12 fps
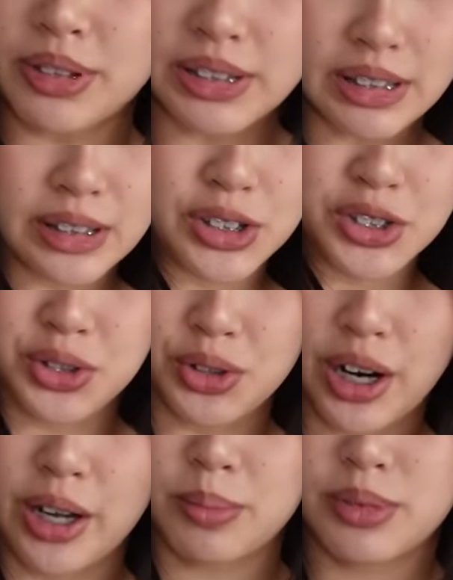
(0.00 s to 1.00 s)
it's like this
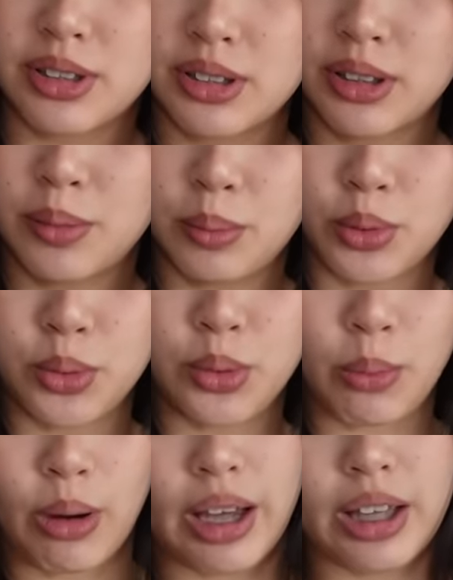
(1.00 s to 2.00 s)
striped blue
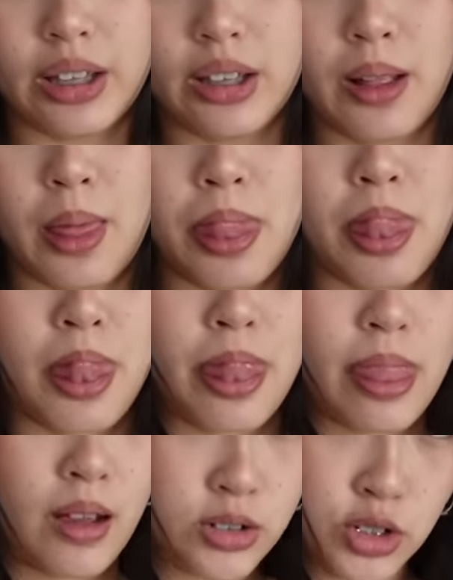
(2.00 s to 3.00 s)
and white
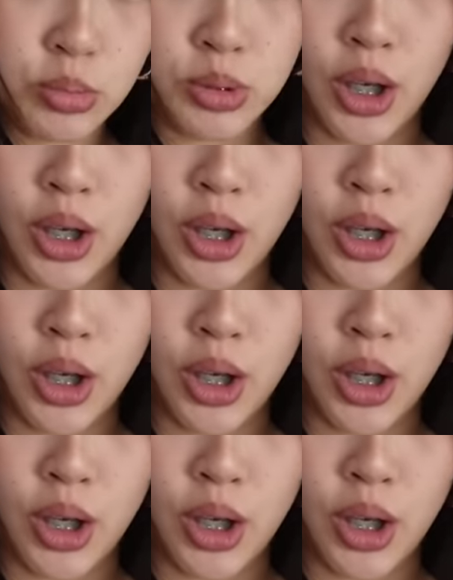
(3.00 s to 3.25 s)
tube